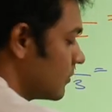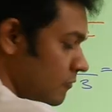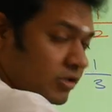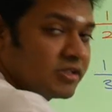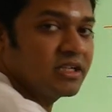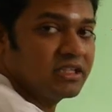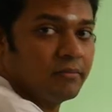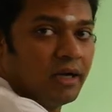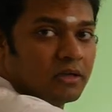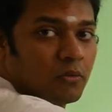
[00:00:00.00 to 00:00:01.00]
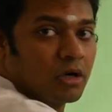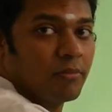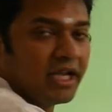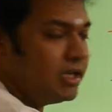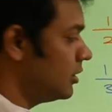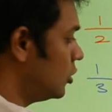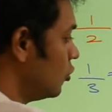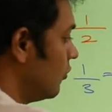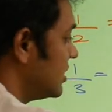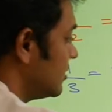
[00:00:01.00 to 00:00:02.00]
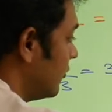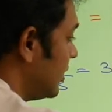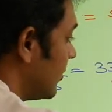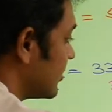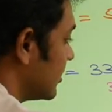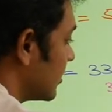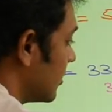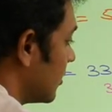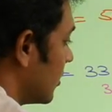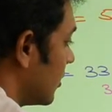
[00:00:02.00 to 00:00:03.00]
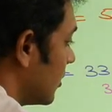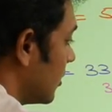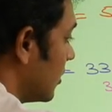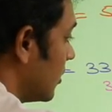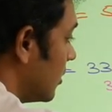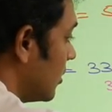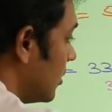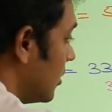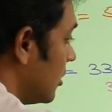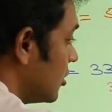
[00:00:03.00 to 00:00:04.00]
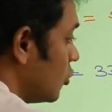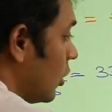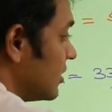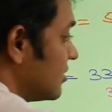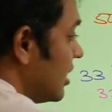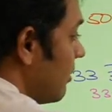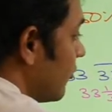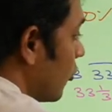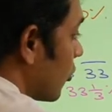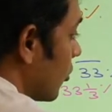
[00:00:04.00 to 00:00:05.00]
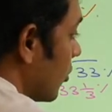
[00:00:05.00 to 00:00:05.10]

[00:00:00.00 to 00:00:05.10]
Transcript: Which is nothing but 1 by 2, which is 50%. So what is 3 by 4?